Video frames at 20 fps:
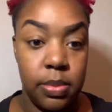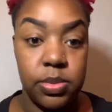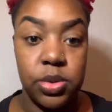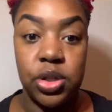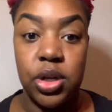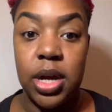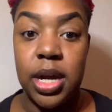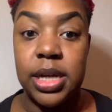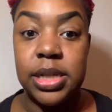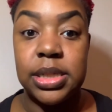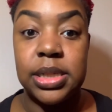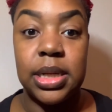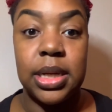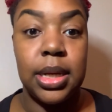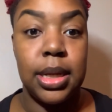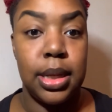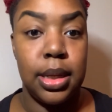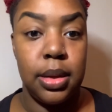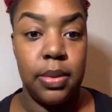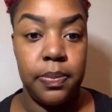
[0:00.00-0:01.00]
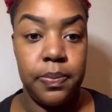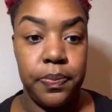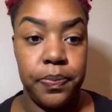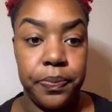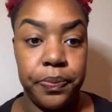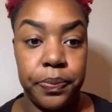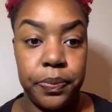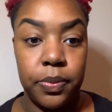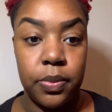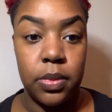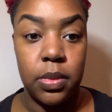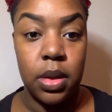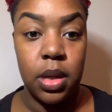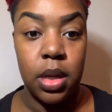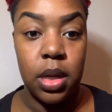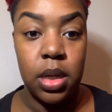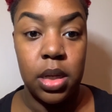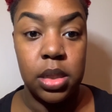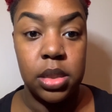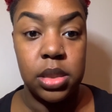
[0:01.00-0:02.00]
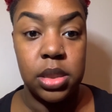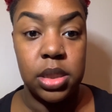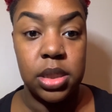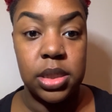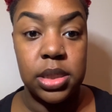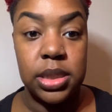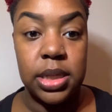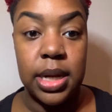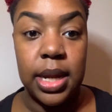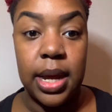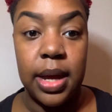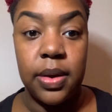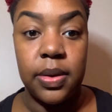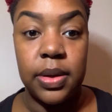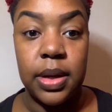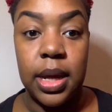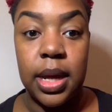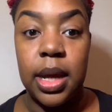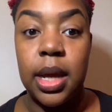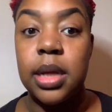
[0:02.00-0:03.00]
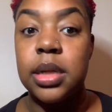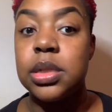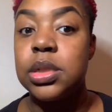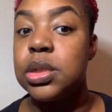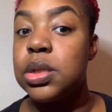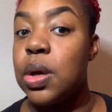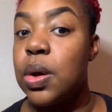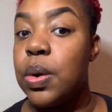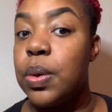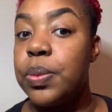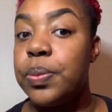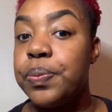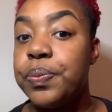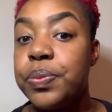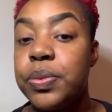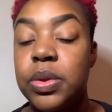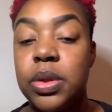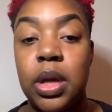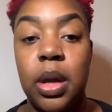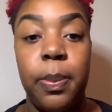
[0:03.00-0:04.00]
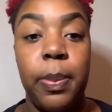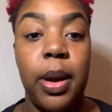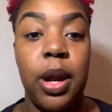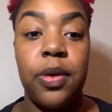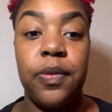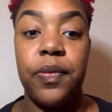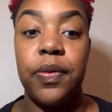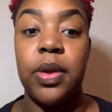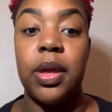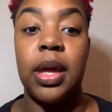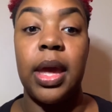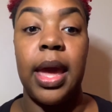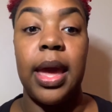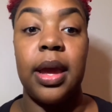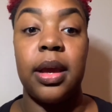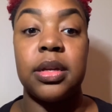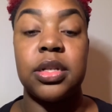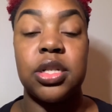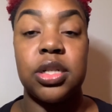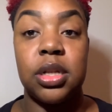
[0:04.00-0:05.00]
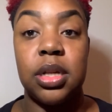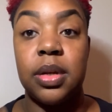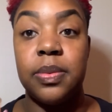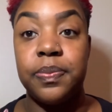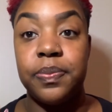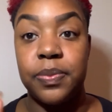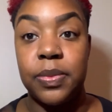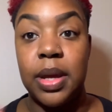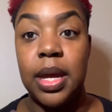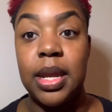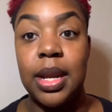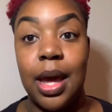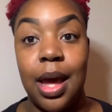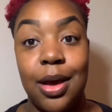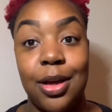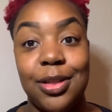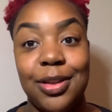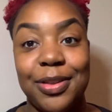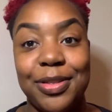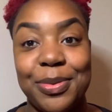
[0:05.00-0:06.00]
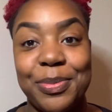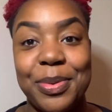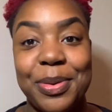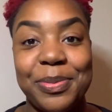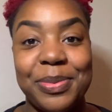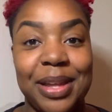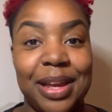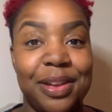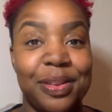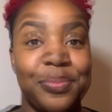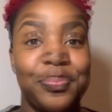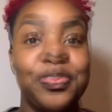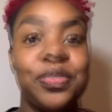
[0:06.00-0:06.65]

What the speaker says: trying to get just an outline, so they're perfect actually, and I'll clean them up later.